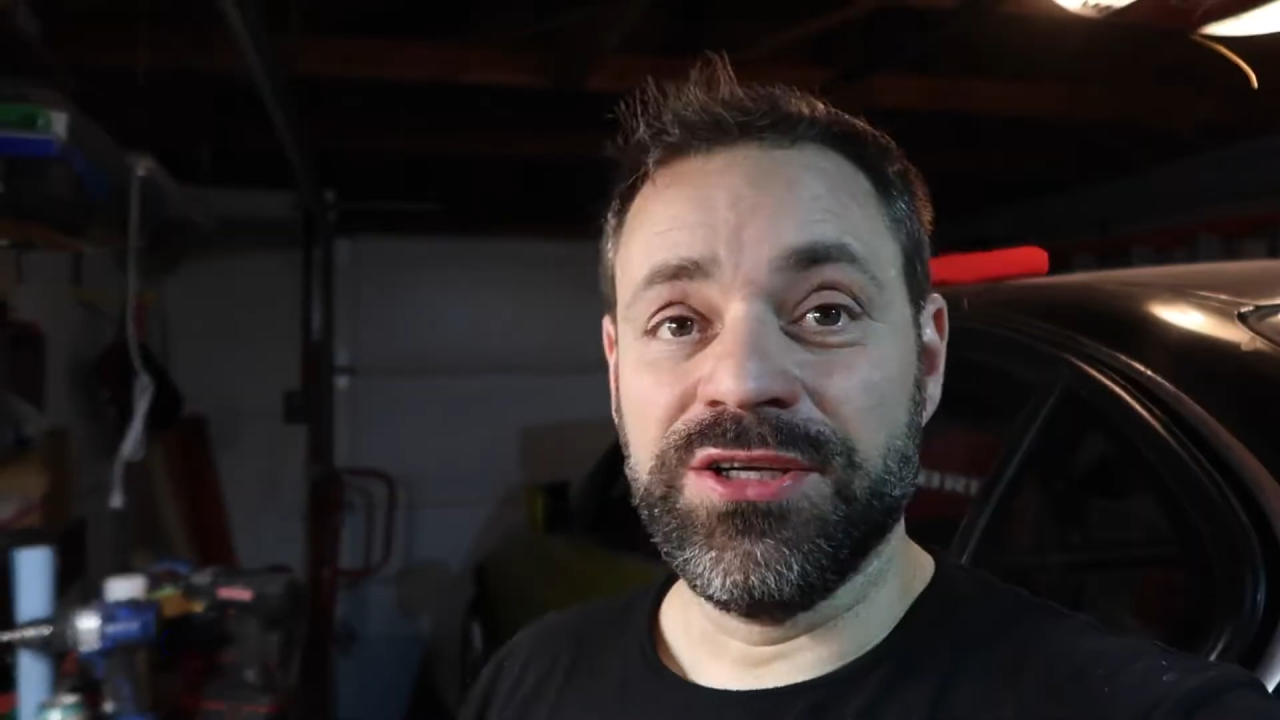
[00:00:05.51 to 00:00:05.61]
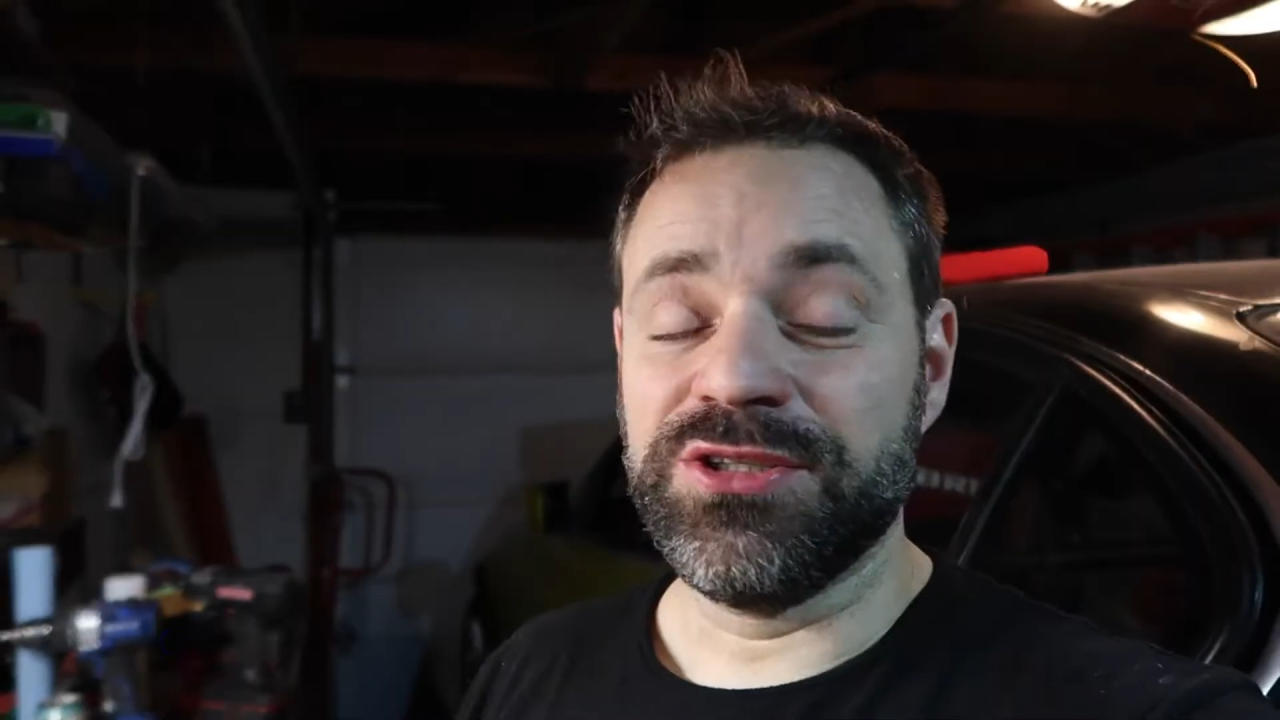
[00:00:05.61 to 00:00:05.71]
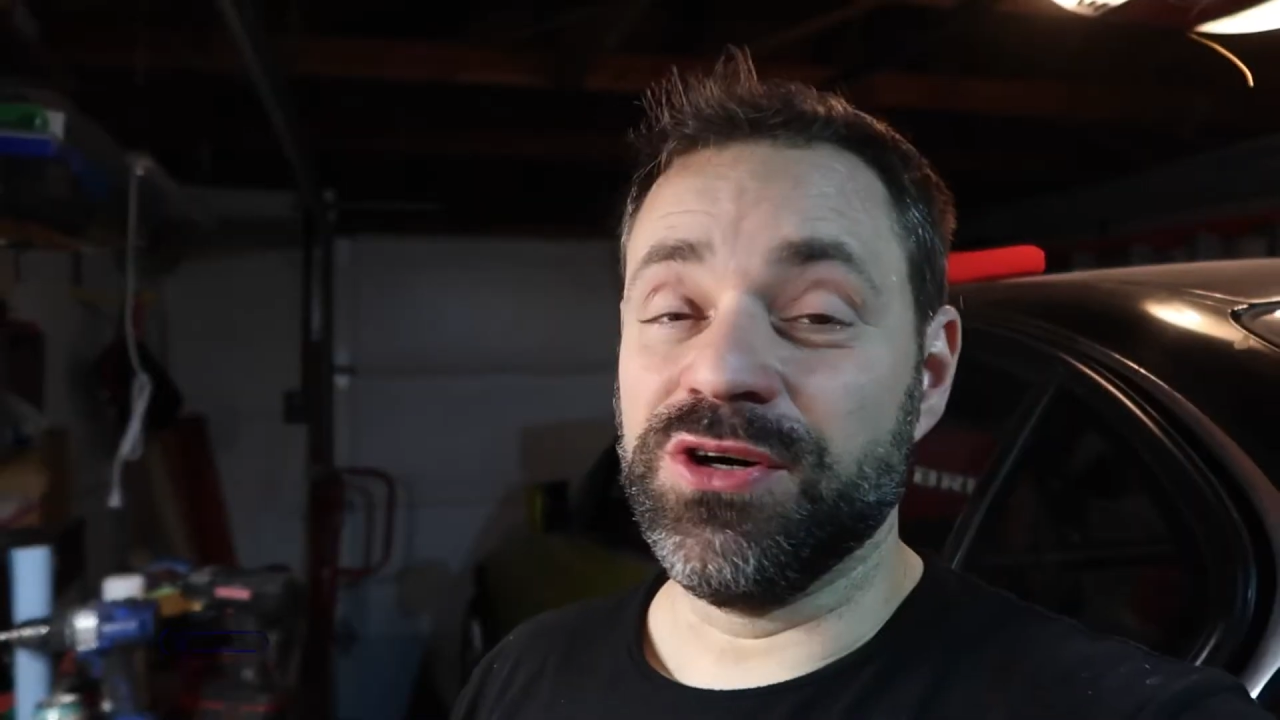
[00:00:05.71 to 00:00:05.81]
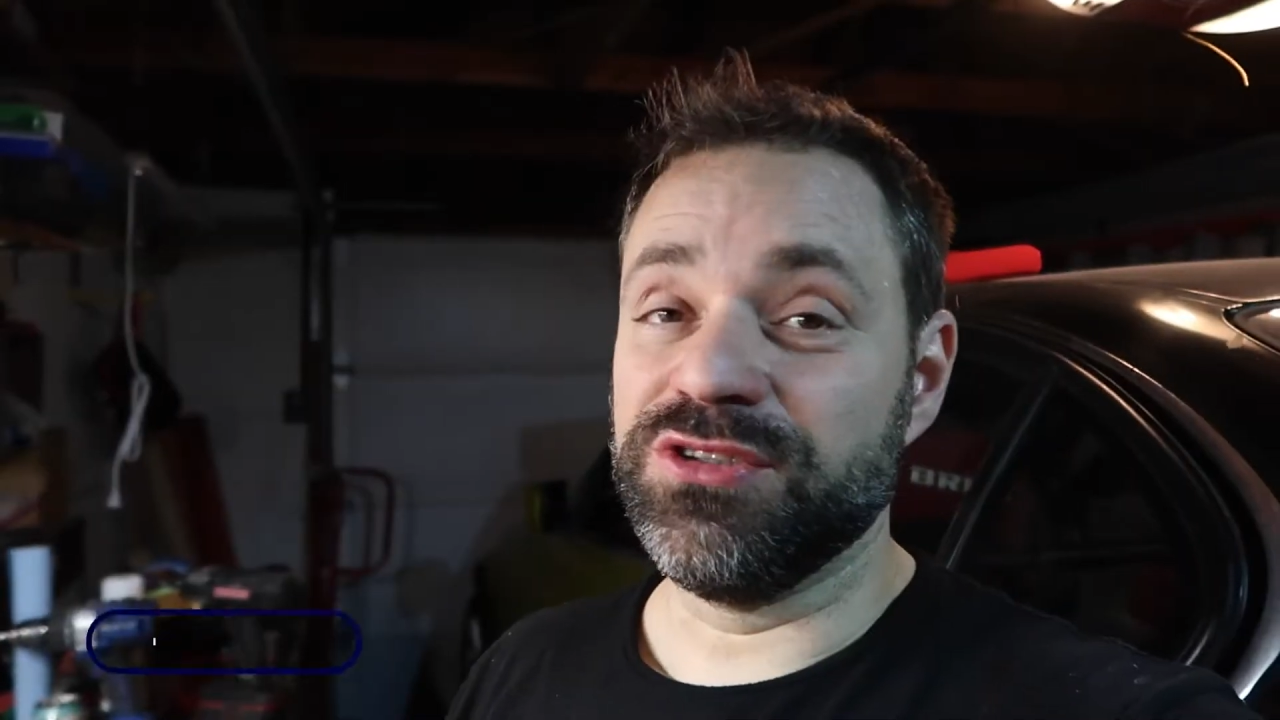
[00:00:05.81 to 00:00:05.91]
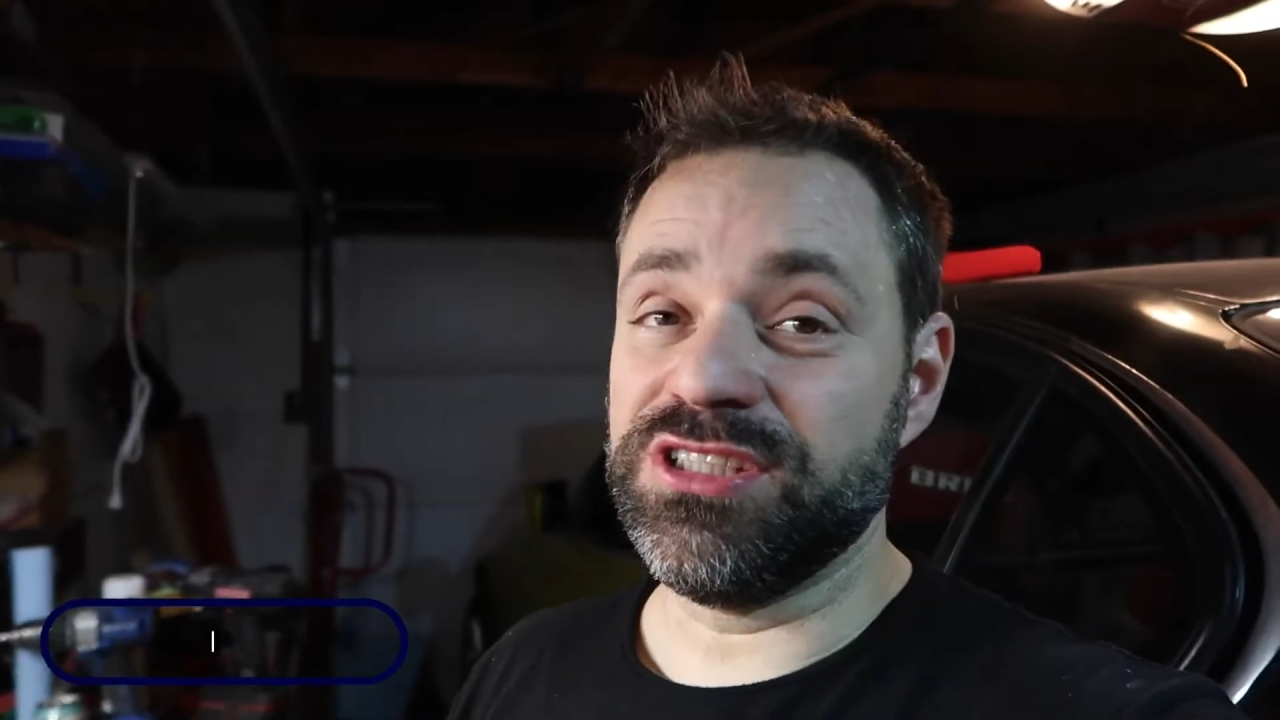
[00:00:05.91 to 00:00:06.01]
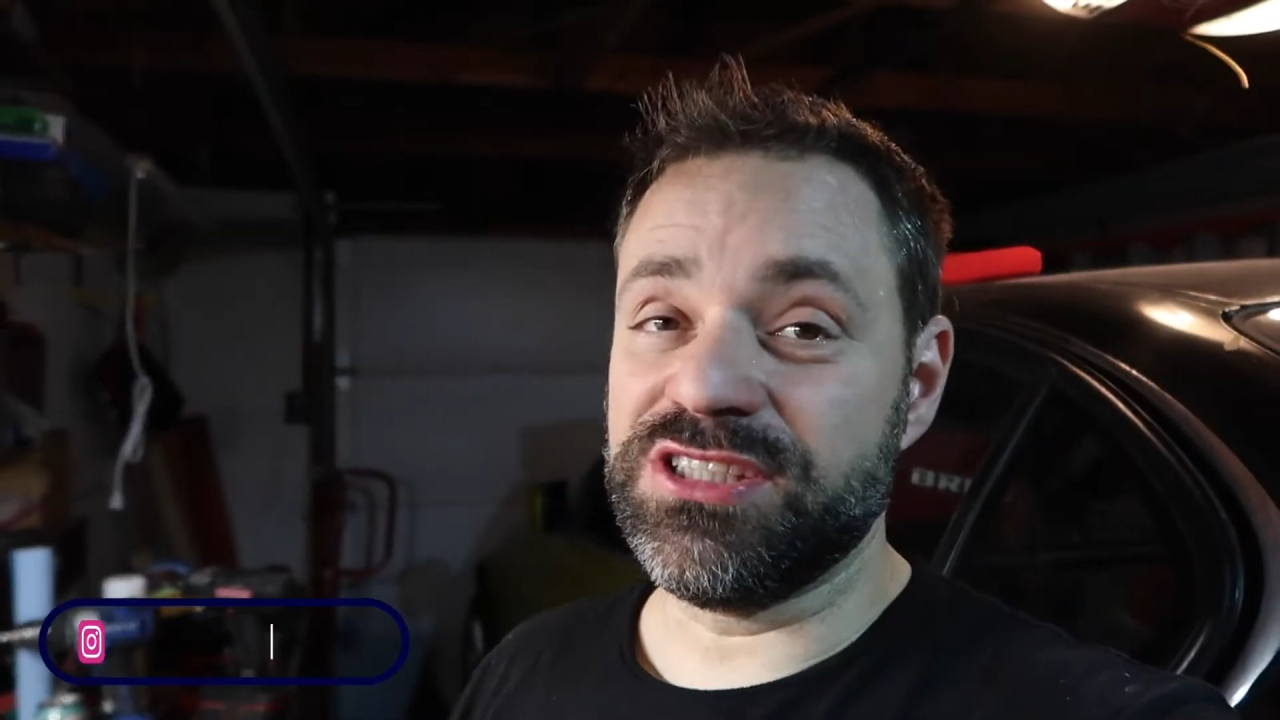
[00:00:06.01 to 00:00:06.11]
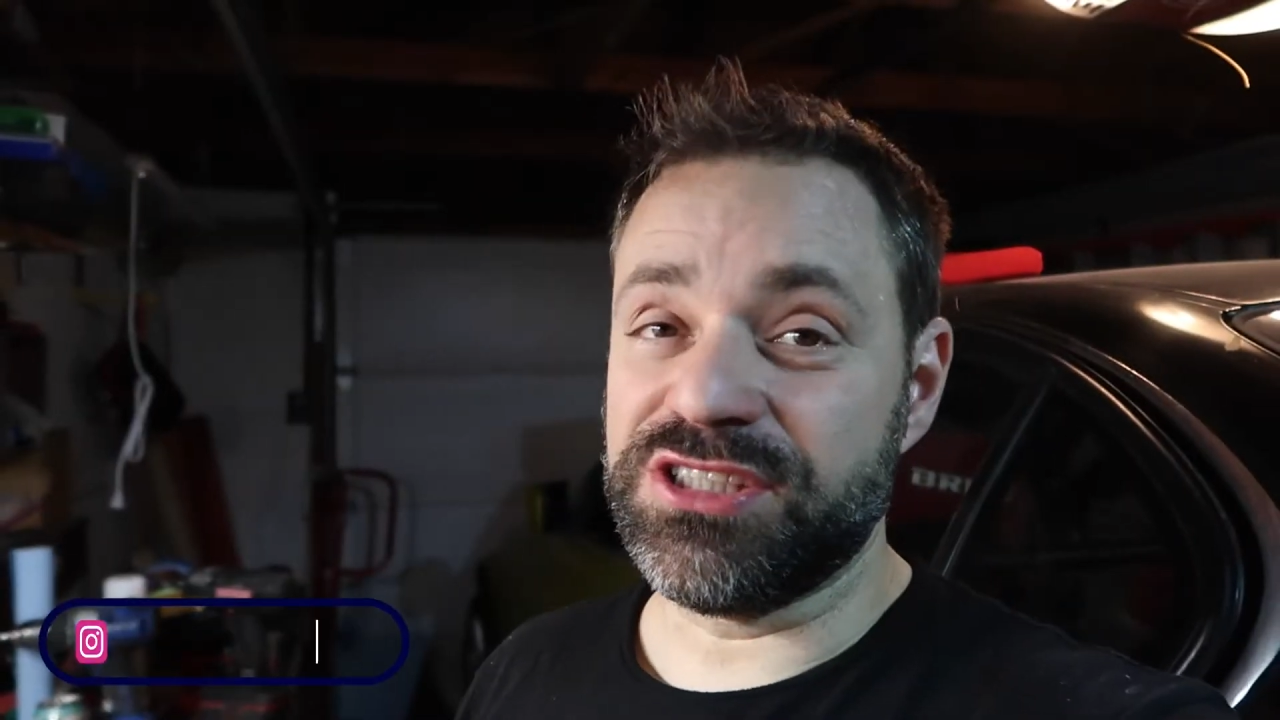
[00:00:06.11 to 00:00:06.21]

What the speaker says: So this